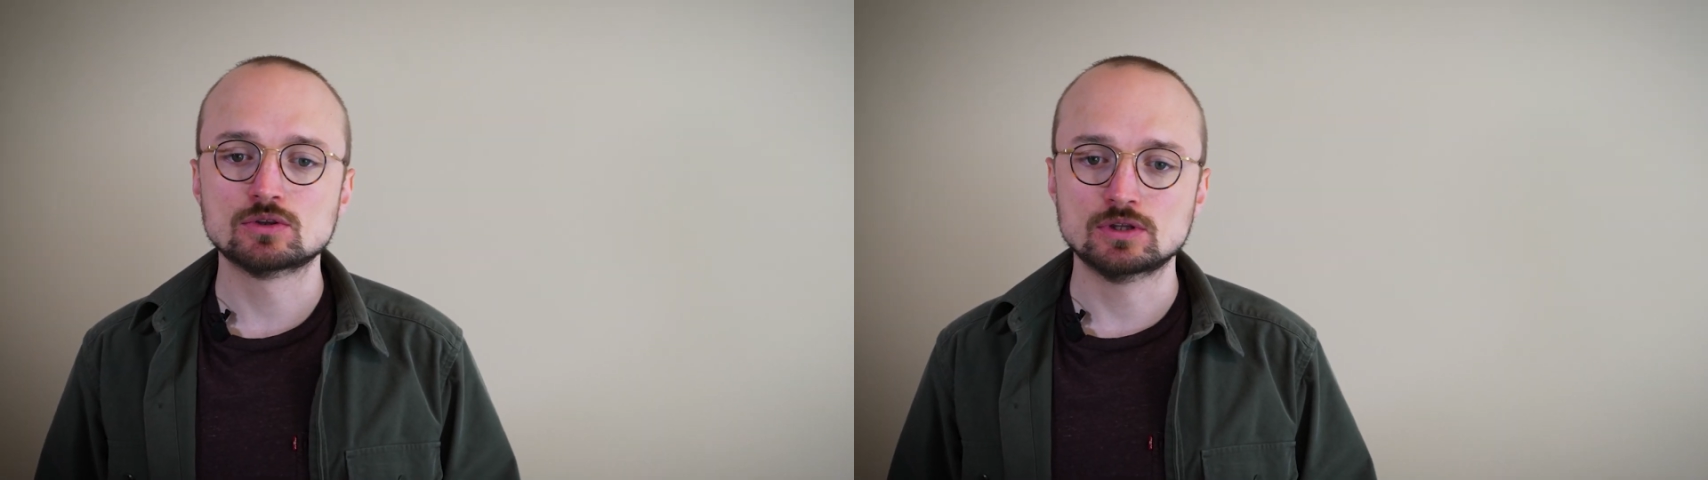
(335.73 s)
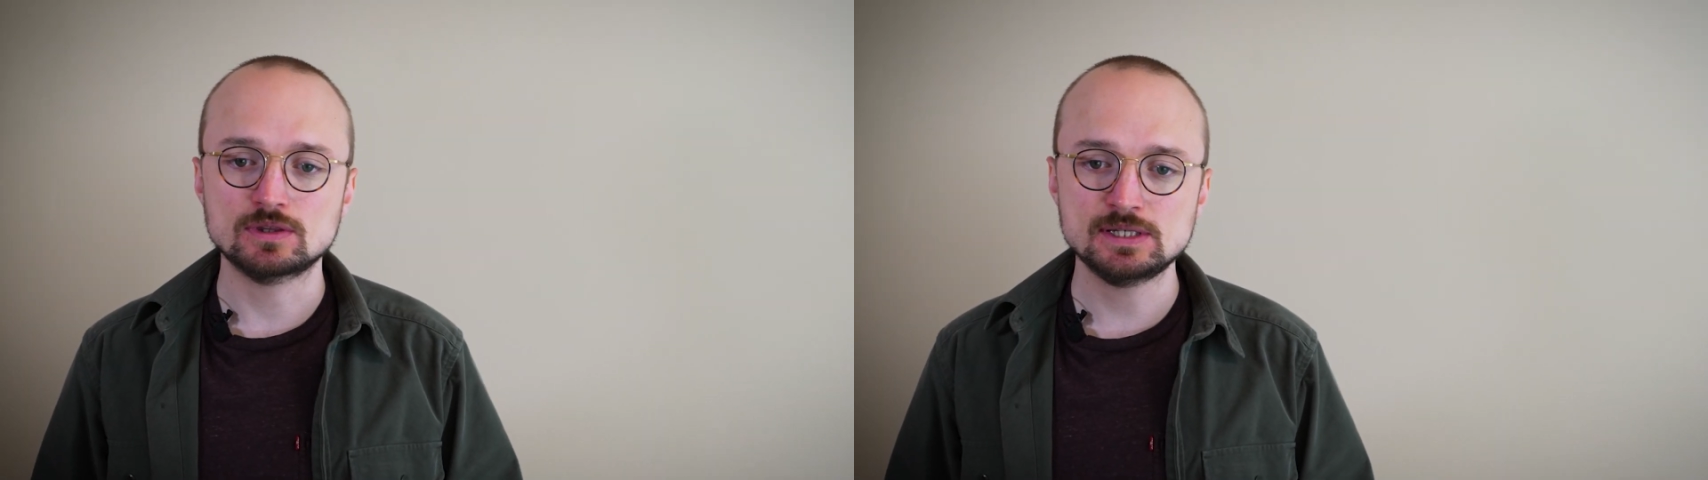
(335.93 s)

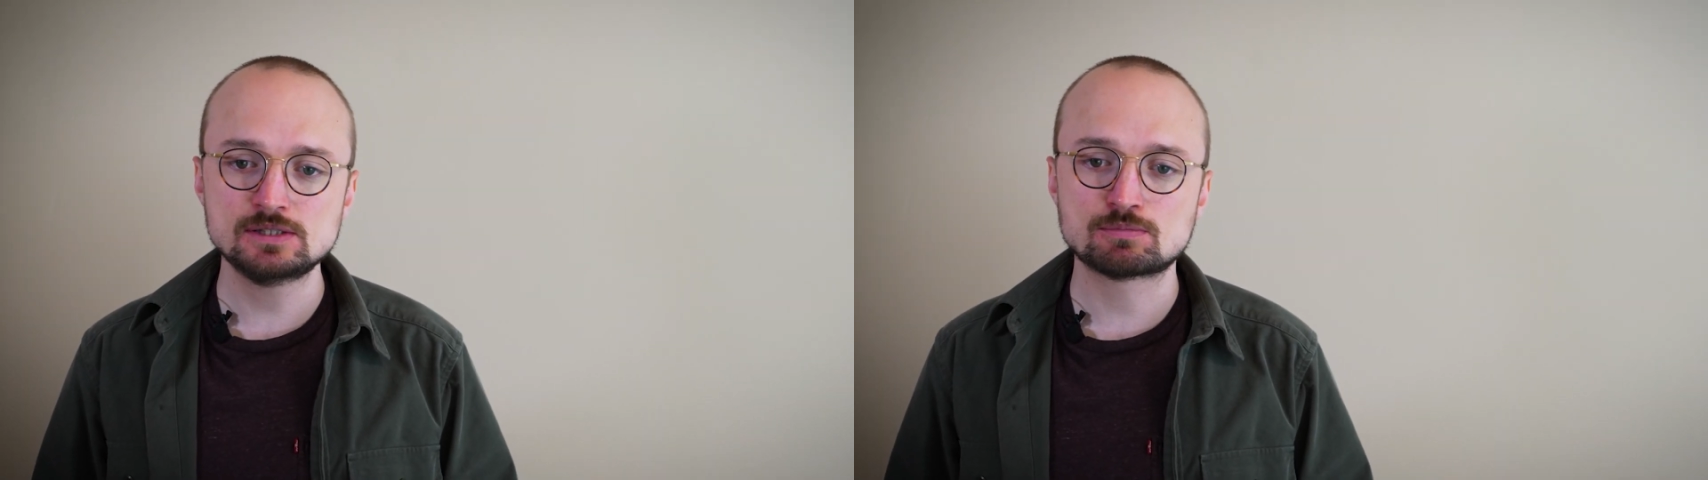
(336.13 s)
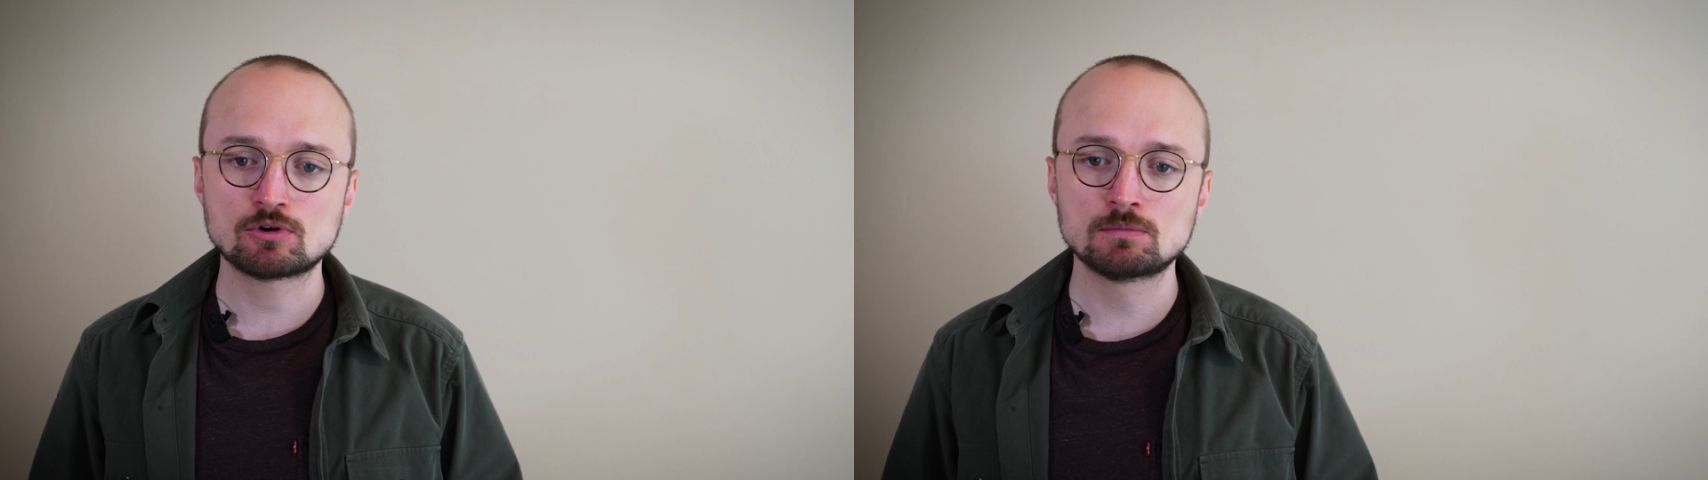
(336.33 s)
that
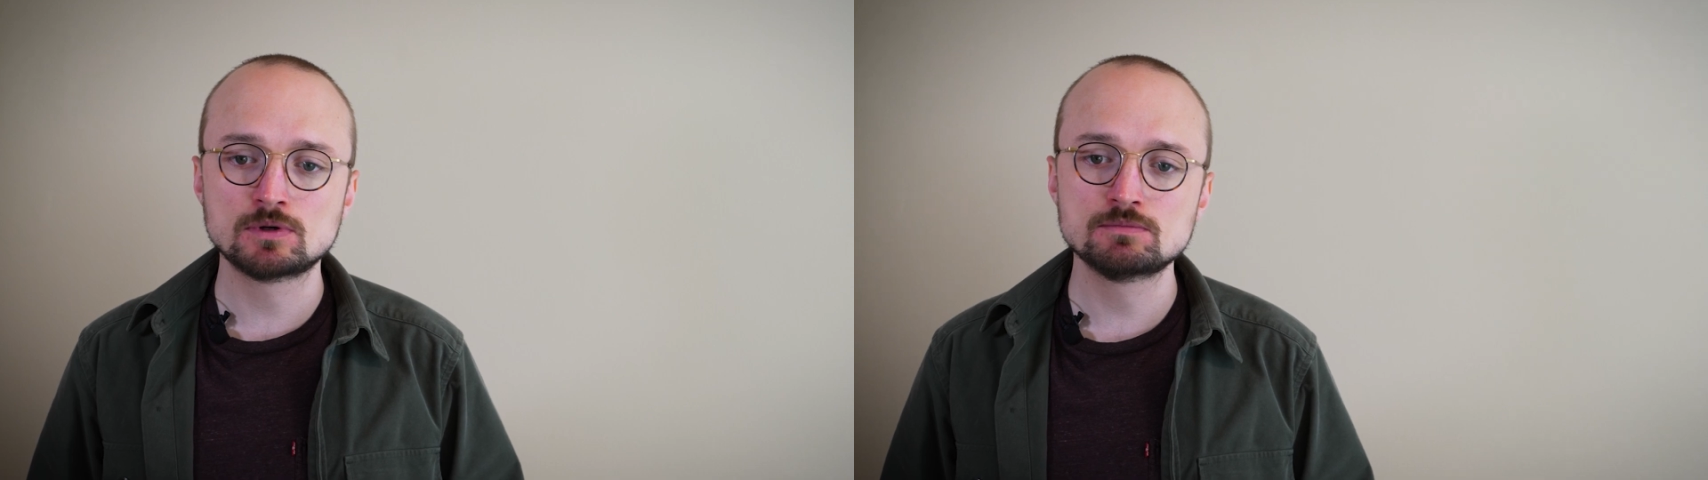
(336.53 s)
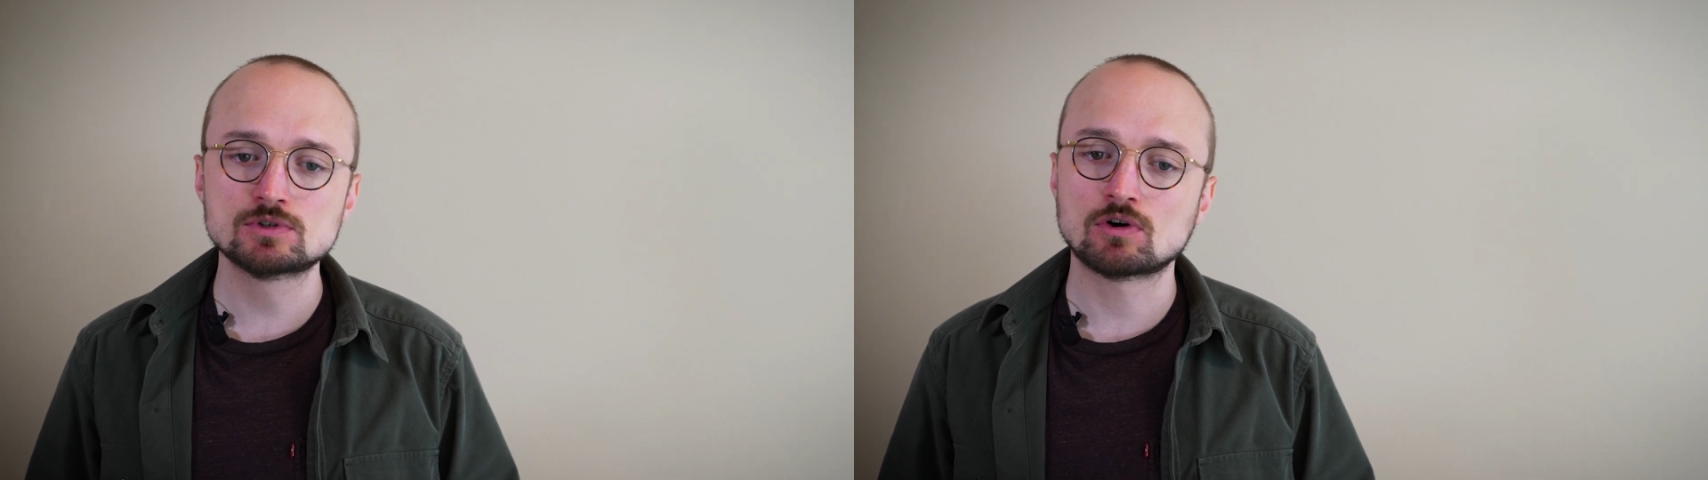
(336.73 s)
these
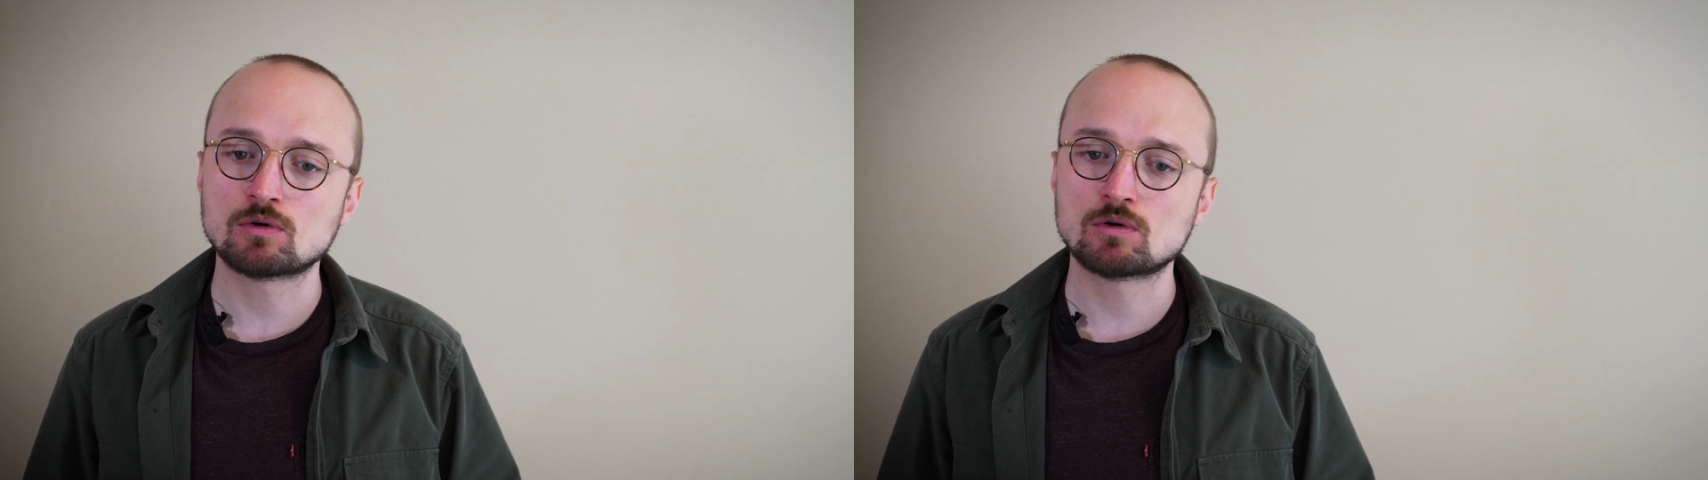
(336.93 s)
problems